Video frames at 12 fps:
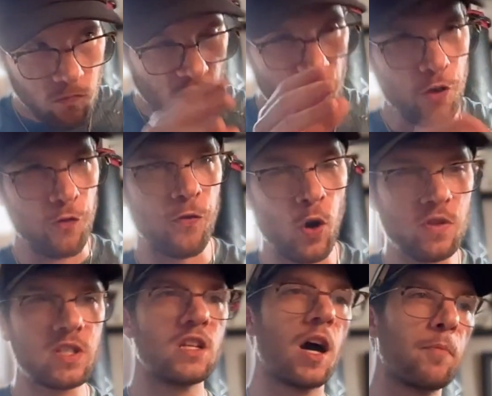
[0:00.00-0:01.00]
the
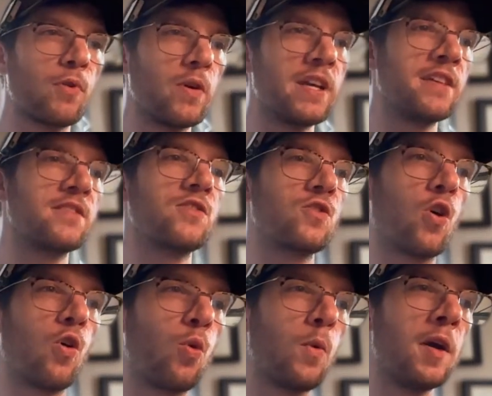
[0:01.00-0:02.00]
first number is
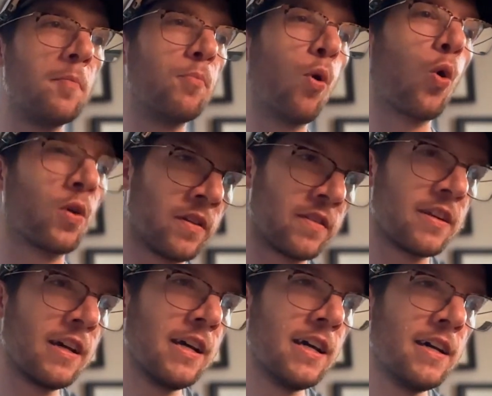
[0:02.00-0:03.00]
so important,
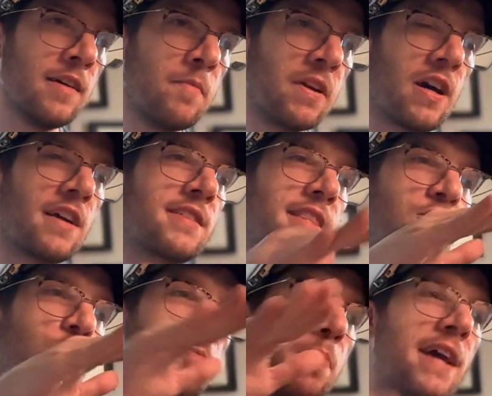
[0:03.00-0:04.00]
because you
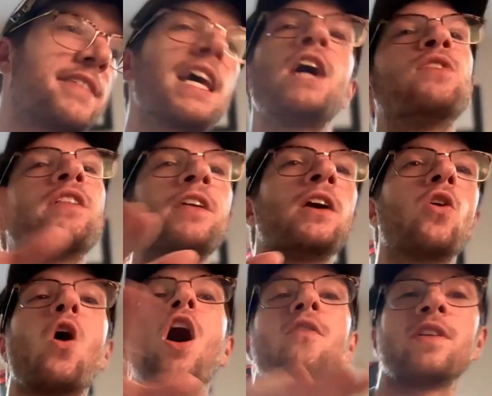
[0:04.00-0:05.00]
base everything
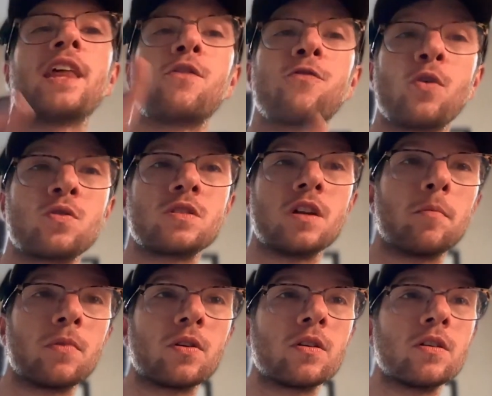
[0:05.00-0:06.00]
off of that first
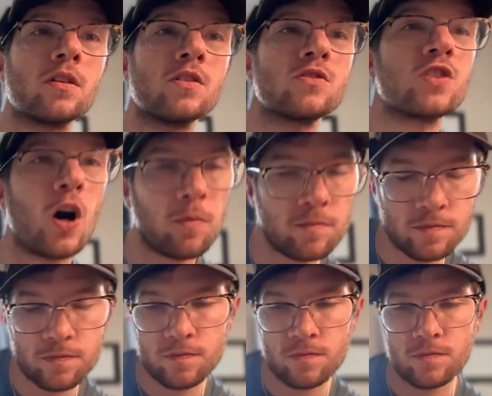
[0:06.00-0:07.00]
number. So
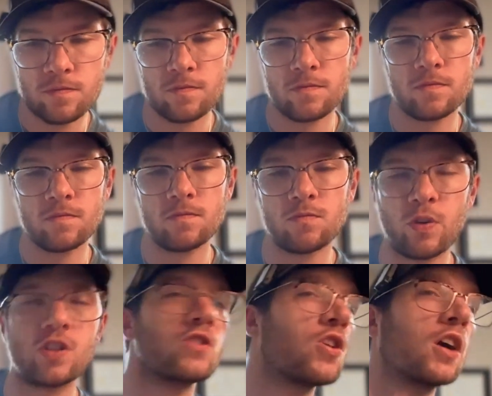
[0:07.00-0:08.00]
we
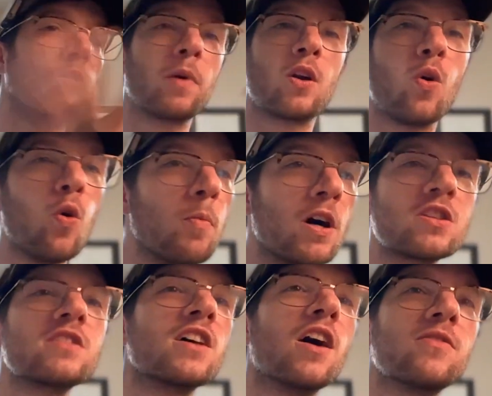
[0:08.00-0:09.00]
just talked about a whole bunch of
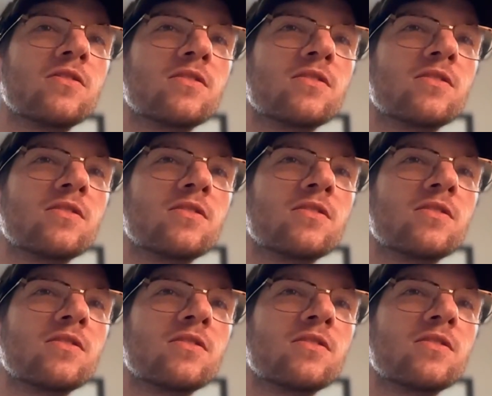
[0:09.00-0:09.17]
stuff.